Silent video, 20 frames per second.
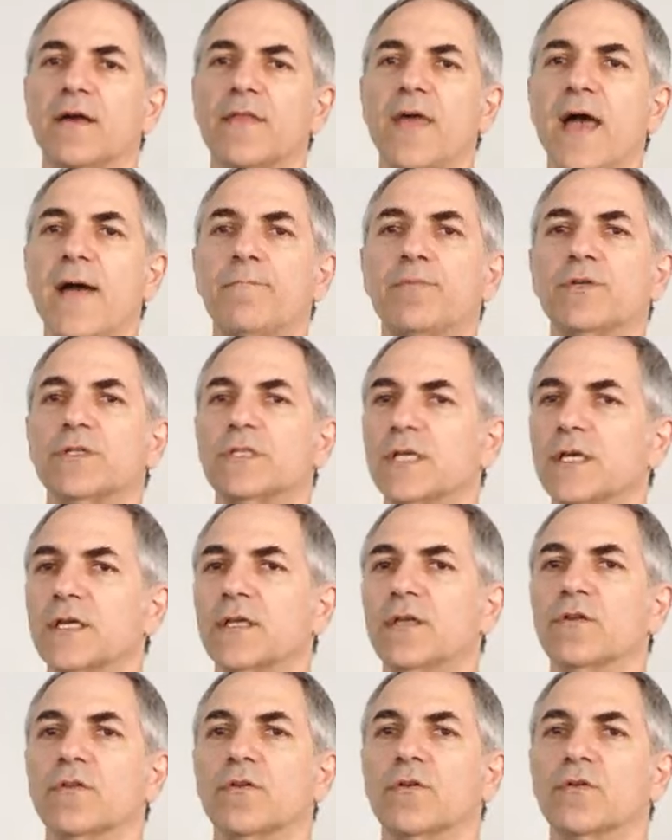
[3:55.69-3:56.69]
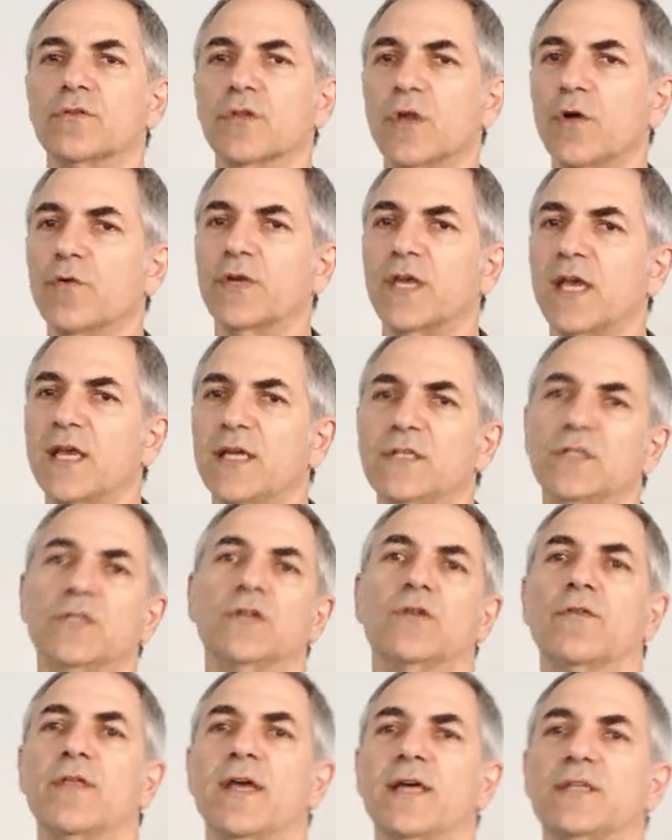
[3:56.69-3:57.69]
that particular
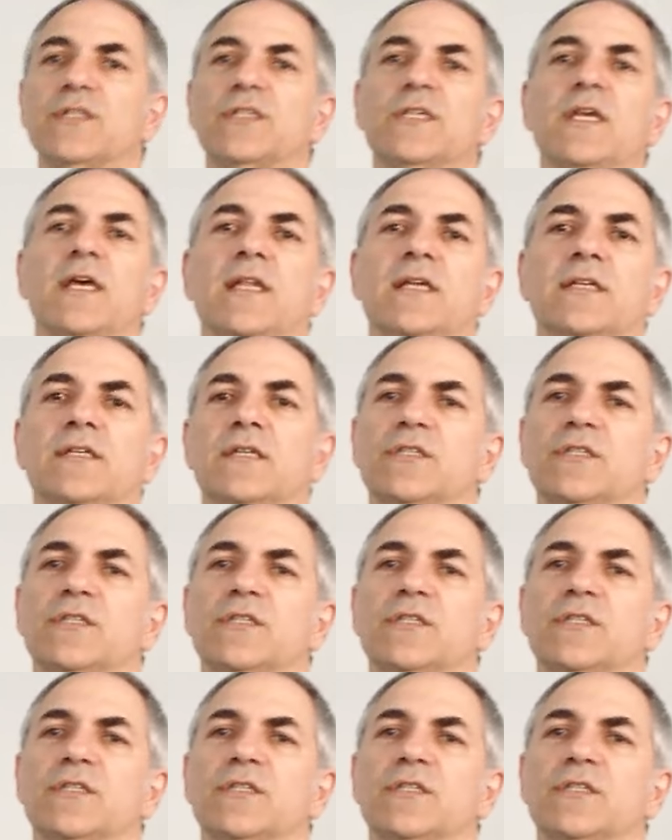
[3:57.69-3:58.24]
location or that setting?